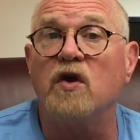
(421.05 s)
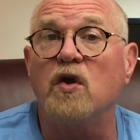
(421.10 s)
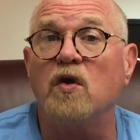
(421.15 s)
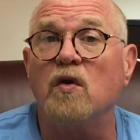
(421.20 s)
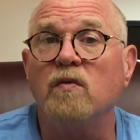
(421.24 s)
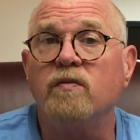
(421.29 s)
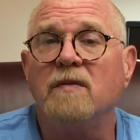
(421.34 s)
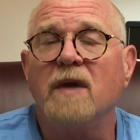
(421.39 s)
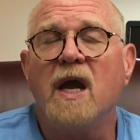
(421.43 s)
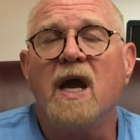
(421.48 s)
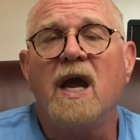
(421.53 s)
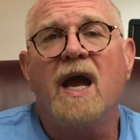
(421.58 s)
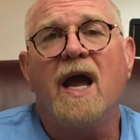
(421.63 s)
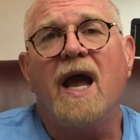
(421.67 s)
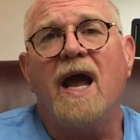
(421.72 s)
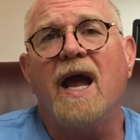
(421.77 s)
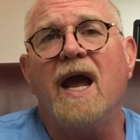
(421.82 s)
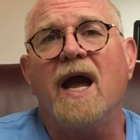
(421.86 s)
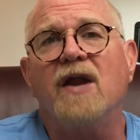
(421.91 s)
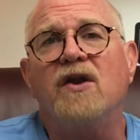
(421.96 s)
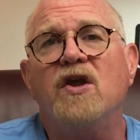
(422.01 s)
you,
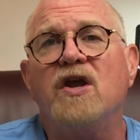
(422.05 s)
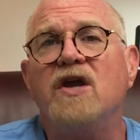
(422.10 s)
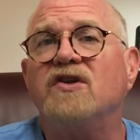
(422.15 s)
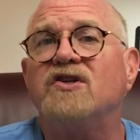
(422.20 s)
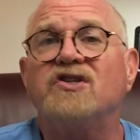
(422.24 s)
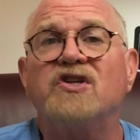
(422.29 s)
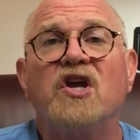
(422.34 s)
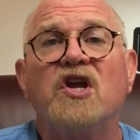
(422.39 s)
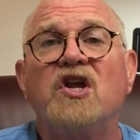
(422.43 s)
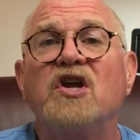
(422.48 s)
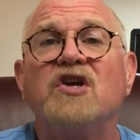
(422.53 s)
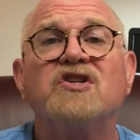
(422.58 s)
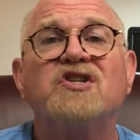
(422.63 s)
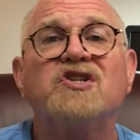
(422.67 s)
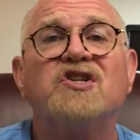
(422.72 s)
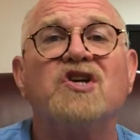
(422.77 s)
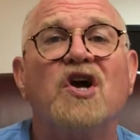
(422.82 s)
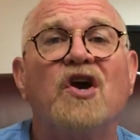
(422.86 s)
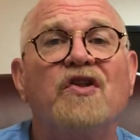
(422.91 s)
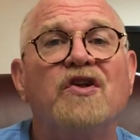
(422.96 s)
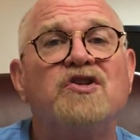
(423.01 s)
and He sent His
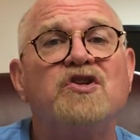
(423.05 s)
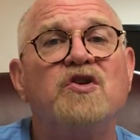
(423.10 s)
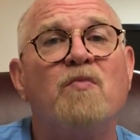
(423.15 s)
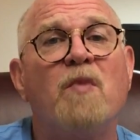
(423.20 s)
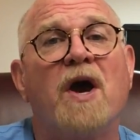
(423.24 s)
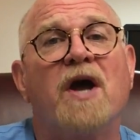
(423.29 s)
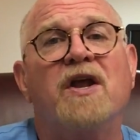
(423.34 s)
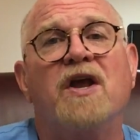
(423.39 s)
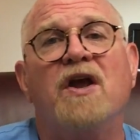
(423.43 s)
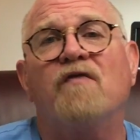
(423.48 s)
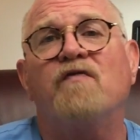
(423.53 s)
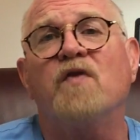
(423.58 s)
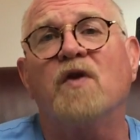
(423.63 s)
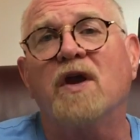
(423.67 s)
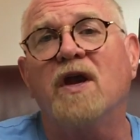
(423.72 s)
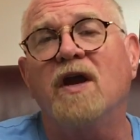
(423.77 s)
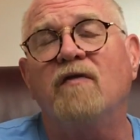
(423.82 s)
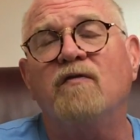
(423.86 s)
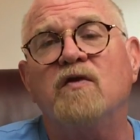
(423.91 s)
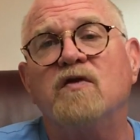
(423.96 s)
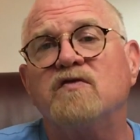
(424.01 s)
Son that you might have
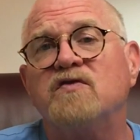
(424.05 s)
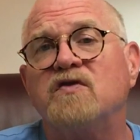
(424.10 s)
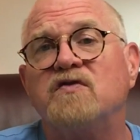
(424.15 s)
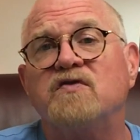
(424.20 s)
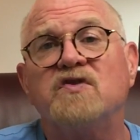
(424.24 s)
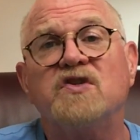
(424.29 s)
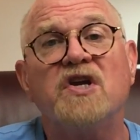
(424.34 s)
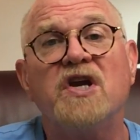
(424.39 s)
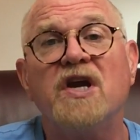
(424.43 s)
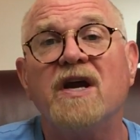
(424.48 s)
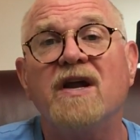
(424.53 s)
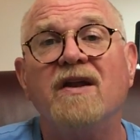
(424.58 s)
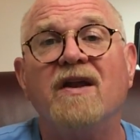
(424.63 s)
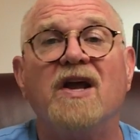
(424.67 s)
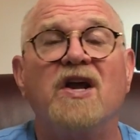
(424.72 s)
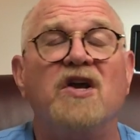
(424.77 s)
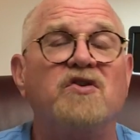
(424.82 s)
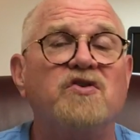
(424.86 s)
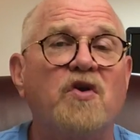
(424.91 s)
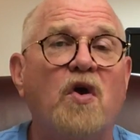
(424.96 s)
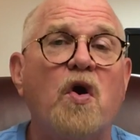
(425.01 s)
forgiveness of sin,
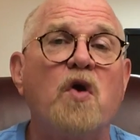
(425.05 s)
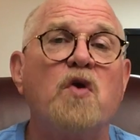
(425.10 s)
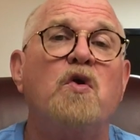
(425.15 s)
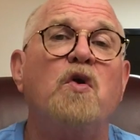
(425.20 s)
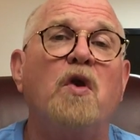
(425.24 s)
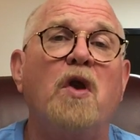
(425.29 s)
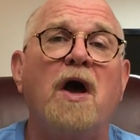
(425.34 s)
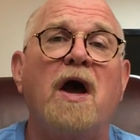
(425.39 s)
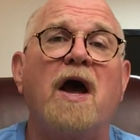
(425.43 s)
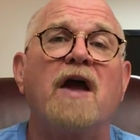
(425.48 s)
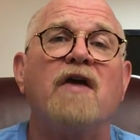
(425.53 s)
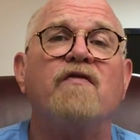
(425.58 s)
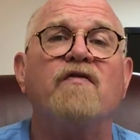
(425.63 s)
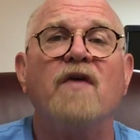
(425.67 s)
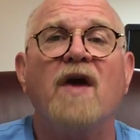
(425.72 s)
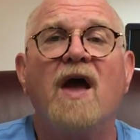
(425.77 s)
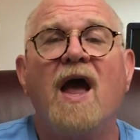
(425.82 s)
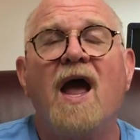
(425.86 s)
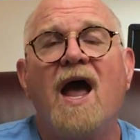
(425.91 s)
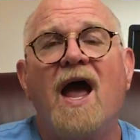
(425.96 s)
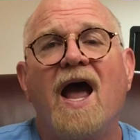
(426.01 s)
eternal life,
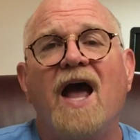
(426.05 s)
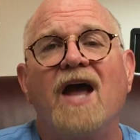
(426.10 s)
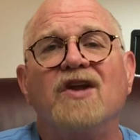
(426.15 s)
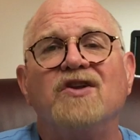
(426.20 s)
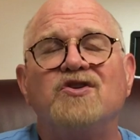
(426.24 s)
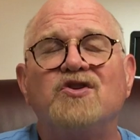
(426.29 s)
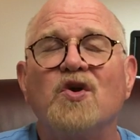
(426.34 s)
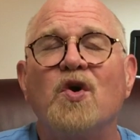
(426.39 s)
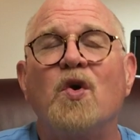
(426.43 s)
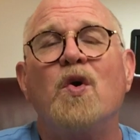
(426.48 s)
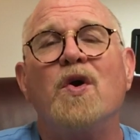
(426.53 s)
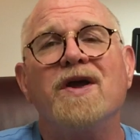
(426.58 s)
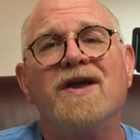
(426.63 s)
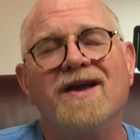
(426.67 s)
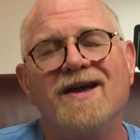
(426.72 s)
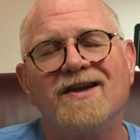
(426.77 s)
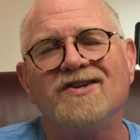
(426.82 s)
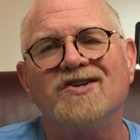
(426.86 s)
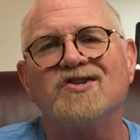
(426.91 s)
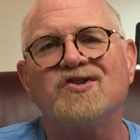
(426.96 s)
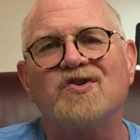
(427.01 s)
and joy
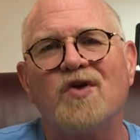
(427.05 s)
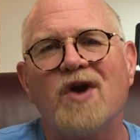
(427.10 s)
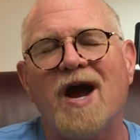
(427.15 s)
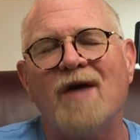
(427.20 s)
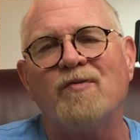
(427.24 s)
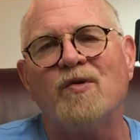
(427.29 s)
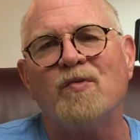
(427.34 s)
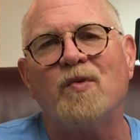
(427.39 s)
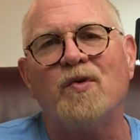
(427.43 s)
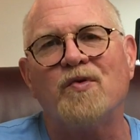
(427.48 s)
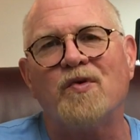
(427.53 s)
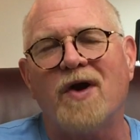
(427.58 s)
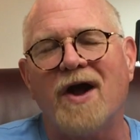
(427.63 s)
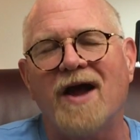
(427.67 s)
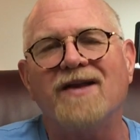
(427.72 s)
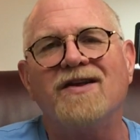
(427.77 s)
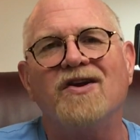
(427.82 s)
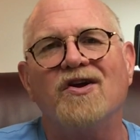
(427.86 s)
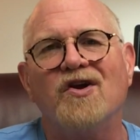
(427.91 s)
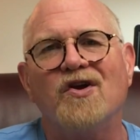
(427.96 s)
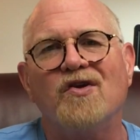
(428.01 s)
indescribable
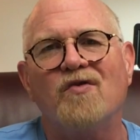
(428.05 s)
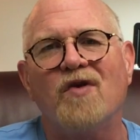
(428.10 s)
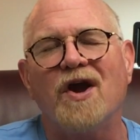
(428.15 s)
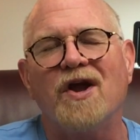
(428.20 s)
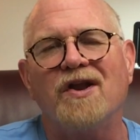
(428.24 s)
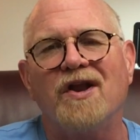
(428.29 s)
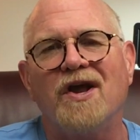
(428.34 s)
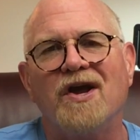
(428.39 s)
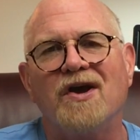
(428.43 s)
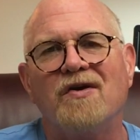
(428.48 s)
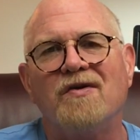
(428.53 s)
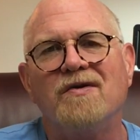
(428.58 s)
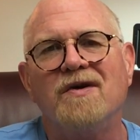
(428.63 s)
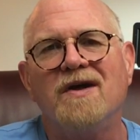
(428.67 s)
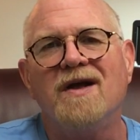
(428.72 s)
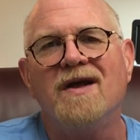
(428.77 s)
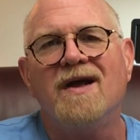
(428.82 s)
right here and right now.